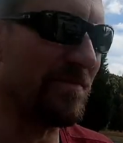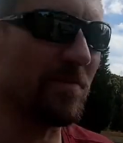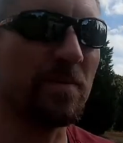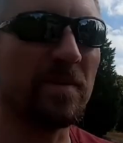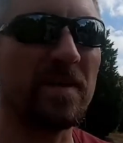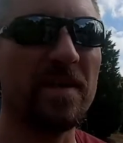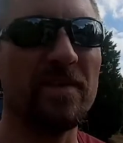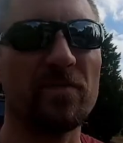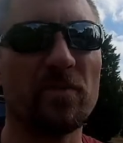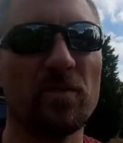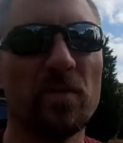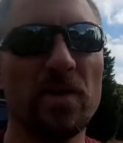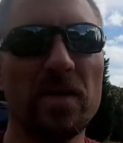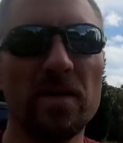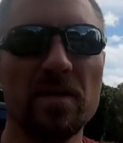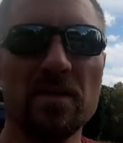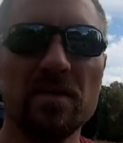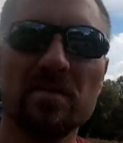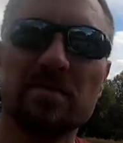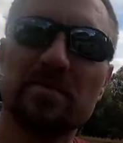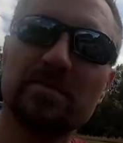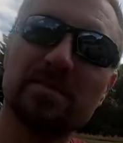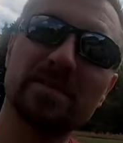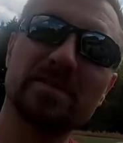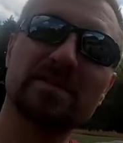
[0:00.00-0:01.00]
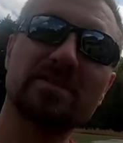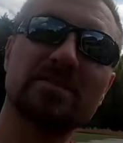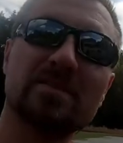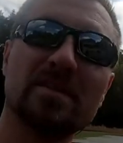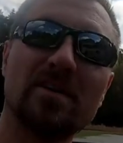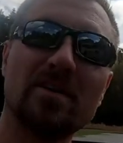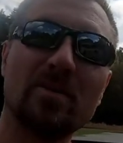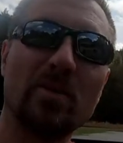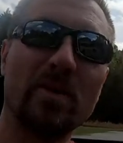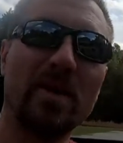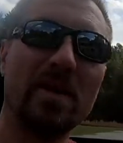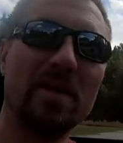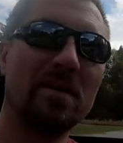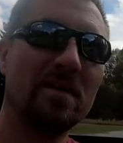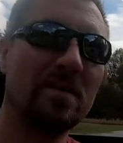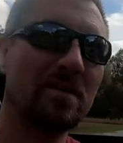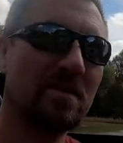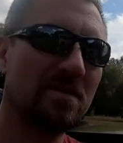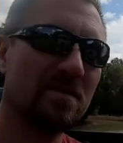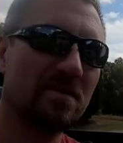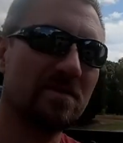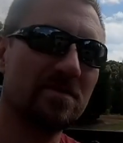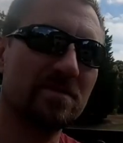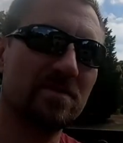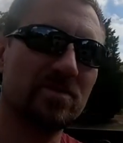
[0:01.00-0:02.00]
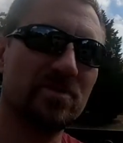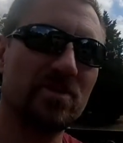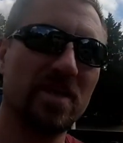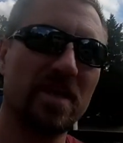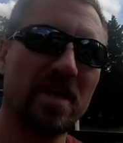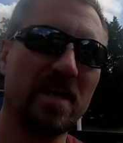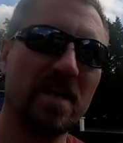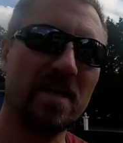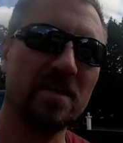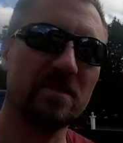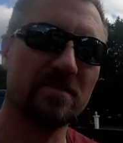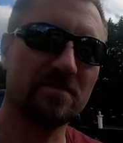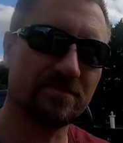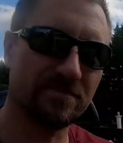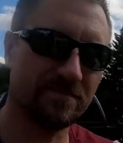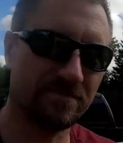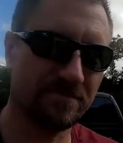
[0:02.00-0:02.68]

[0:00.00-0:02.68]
have a different way, this is our way. So check it out.